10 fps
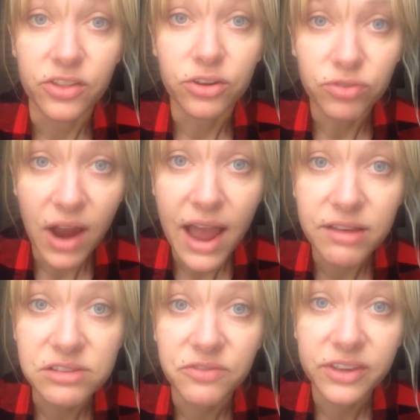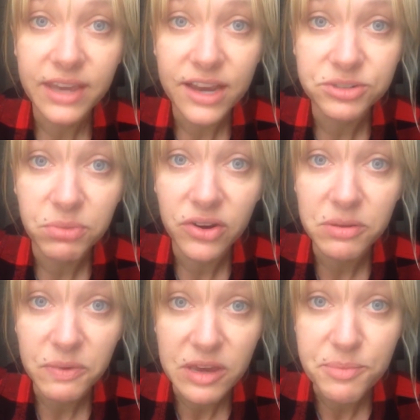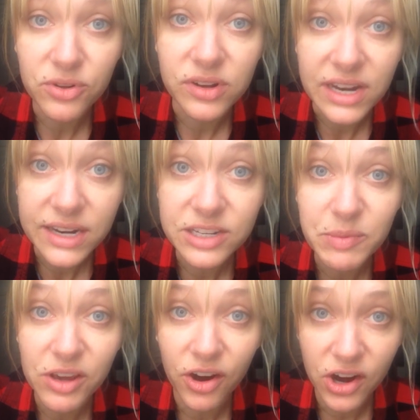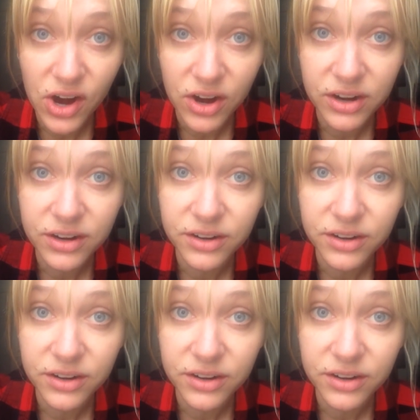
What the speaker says: The cries of the Kashmiri people need to be heard.